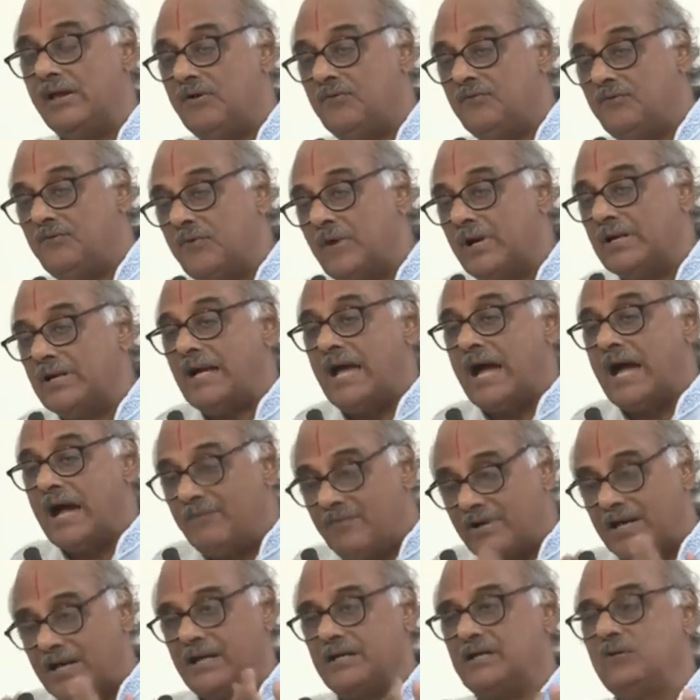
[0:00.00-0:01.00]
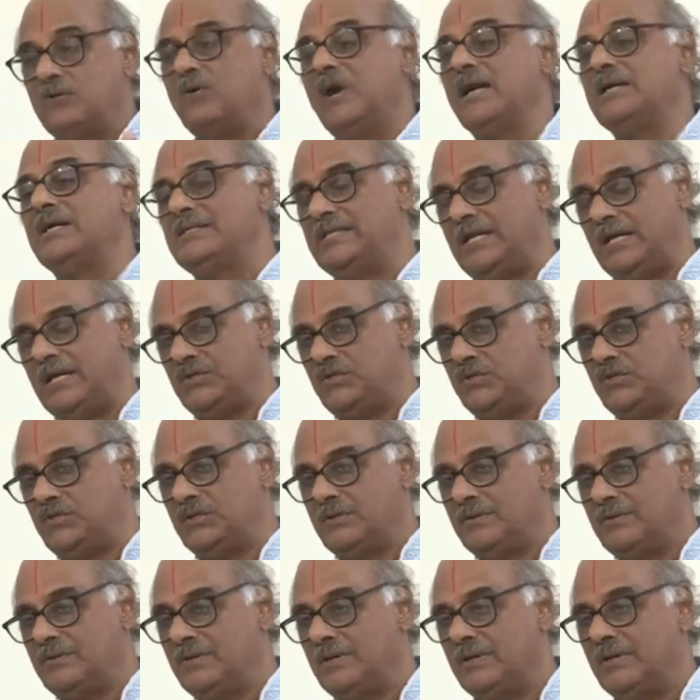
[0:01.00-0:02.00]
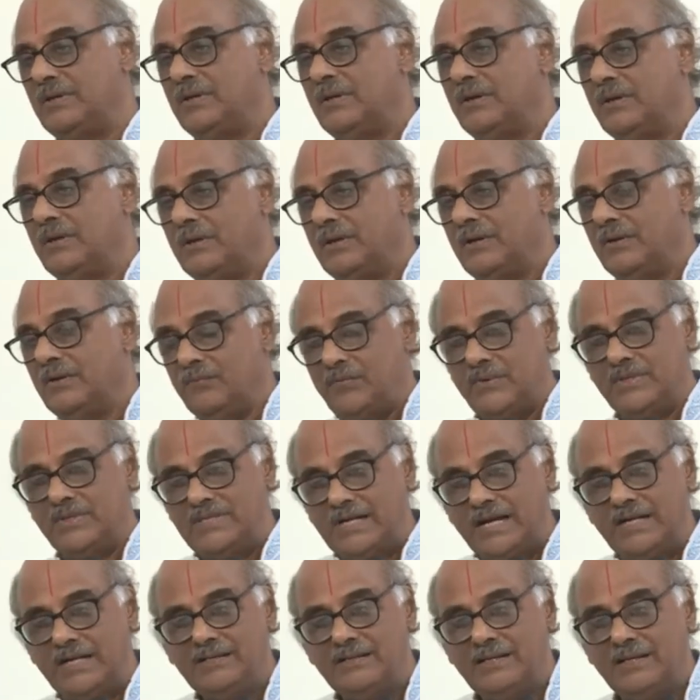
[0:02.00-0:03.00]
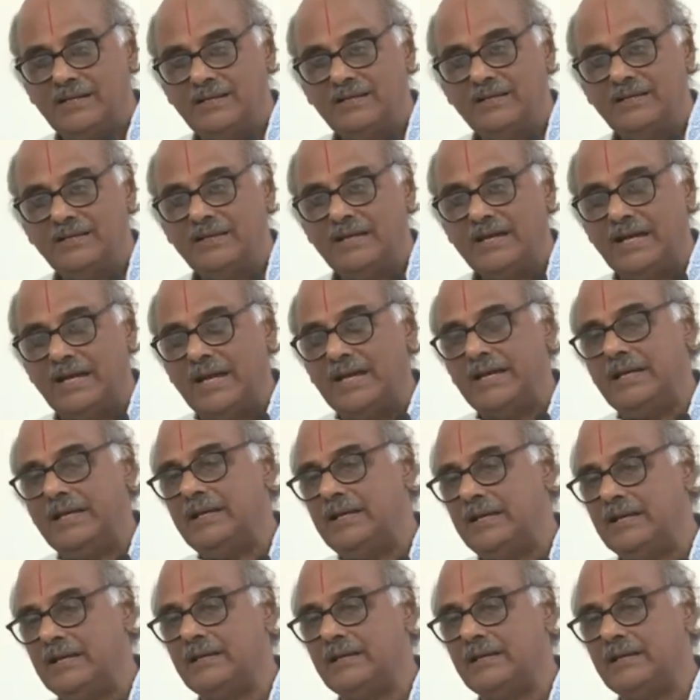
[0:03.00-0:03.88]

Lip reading: for our advantage. With that, I